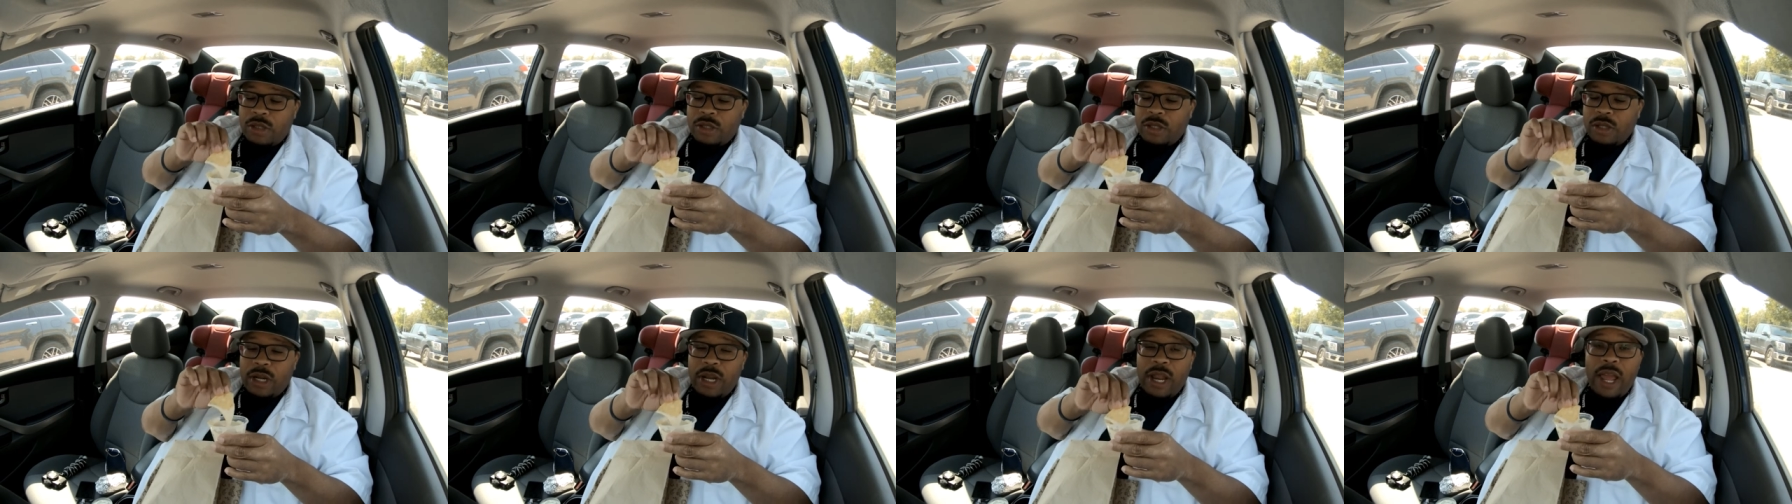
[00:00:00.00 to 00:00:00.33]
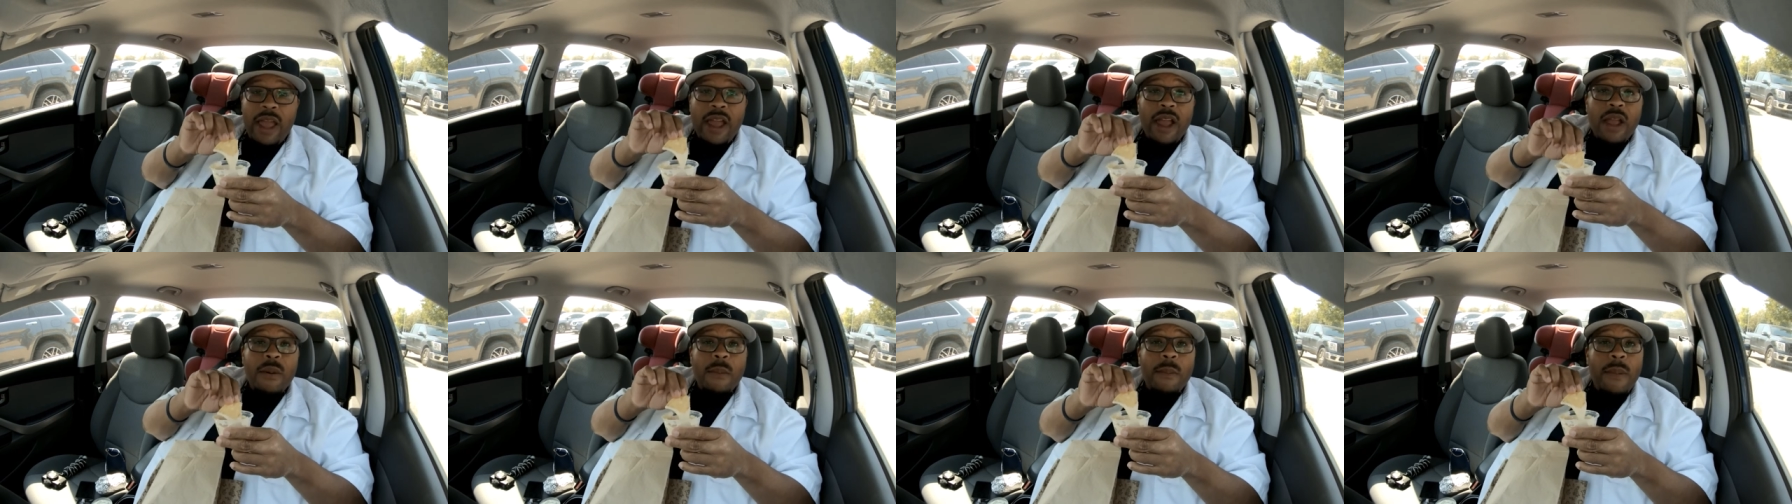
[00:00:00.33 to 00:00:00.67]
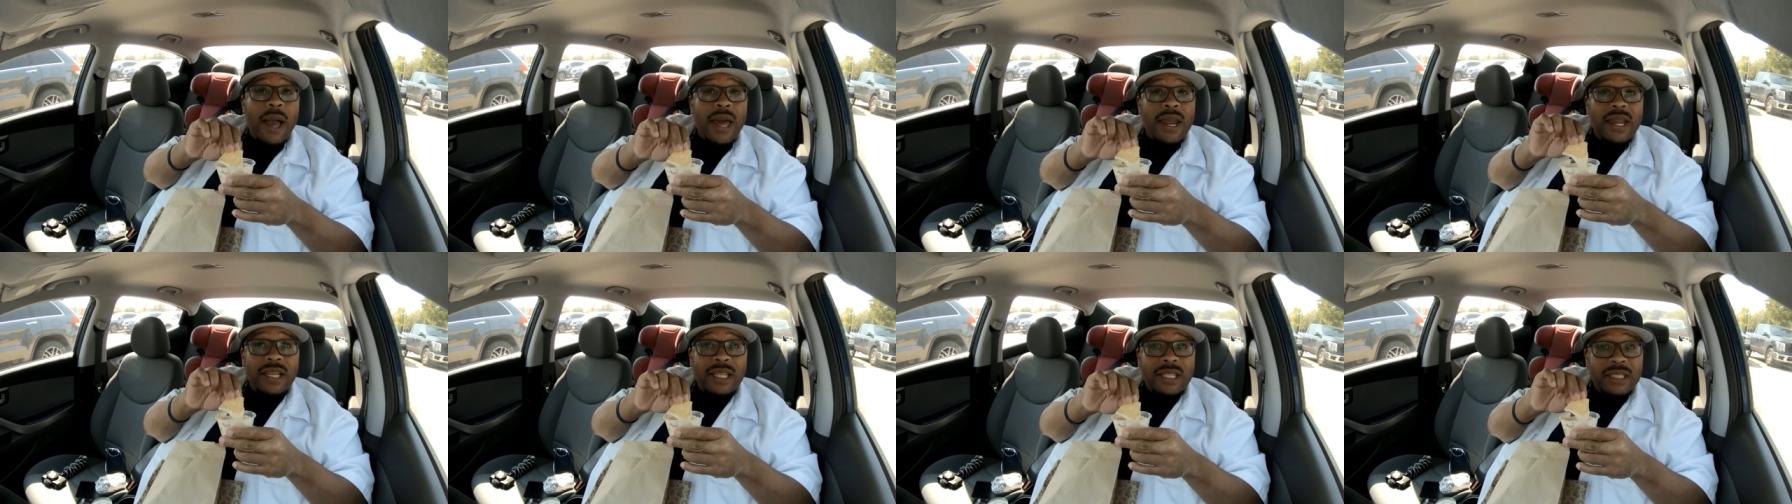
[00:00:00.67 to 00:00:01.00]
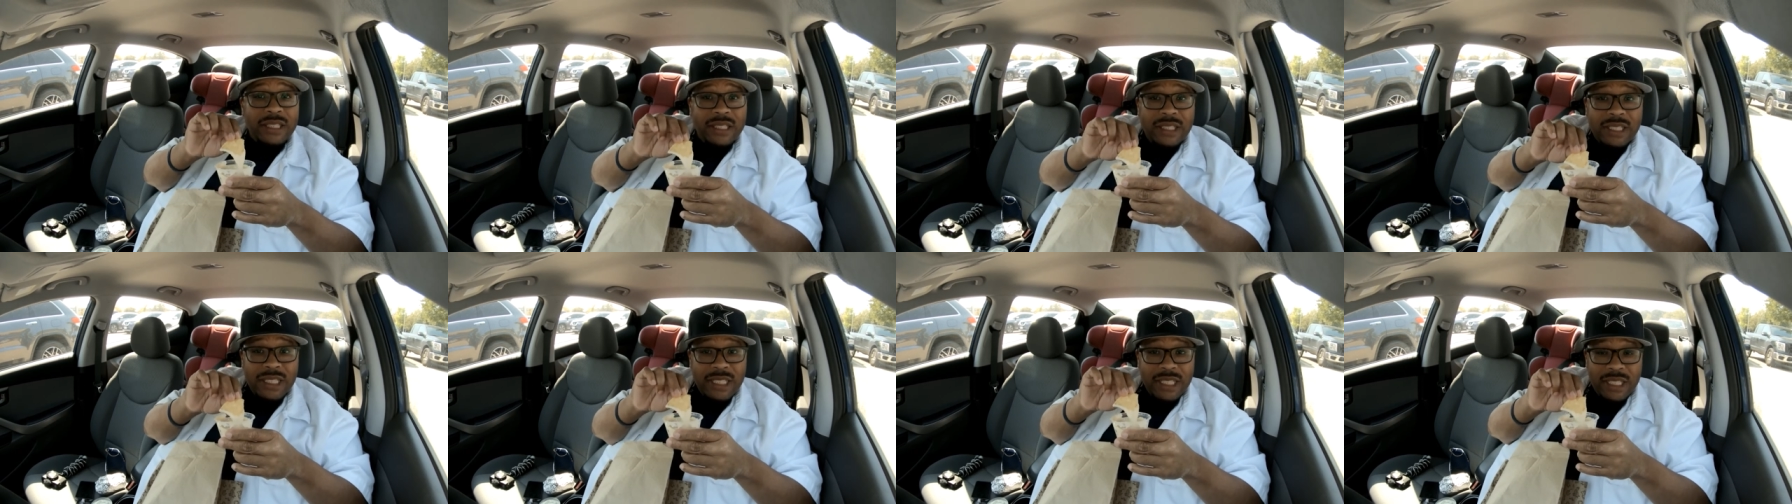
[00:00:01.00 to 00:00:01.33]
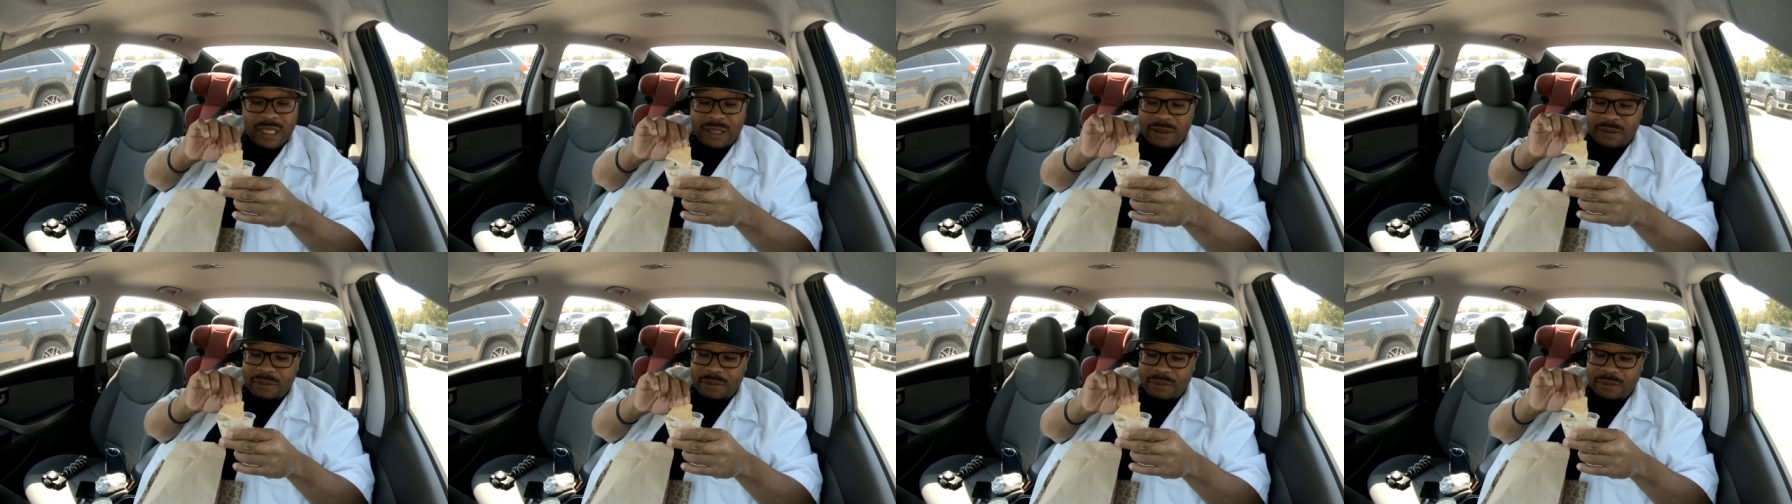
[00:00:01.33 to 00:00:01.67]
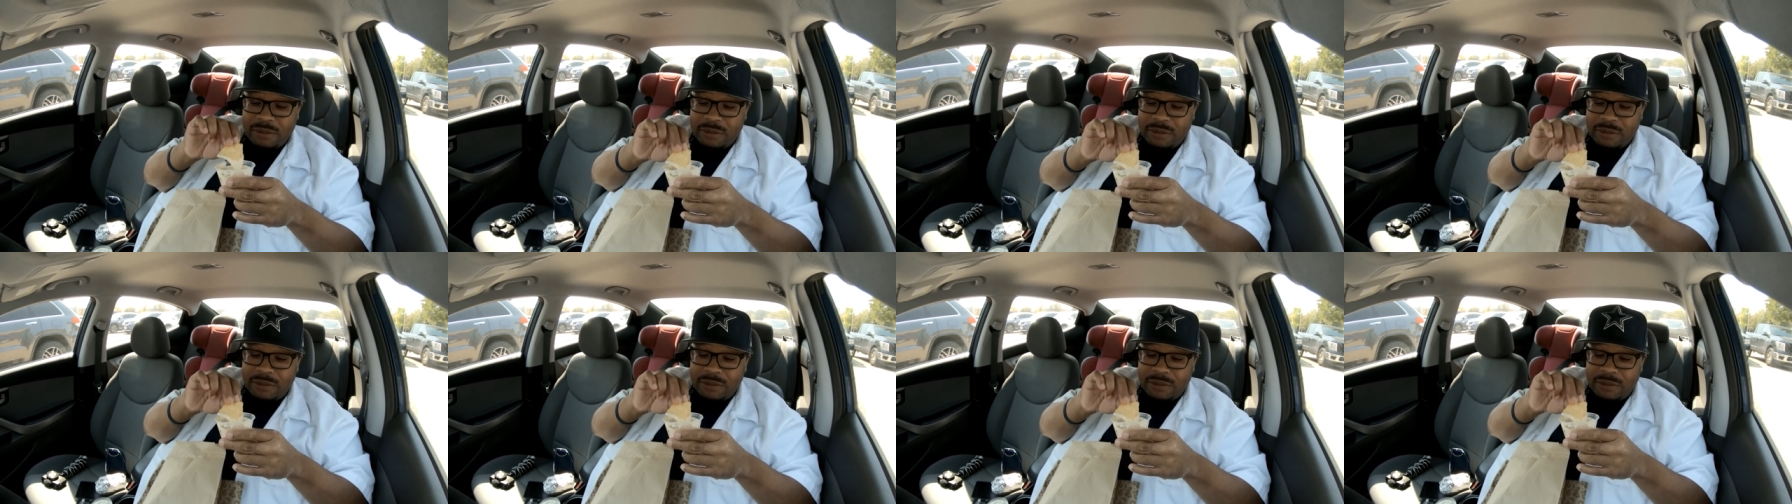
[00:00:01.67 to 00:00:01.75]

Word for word: so that everybody could see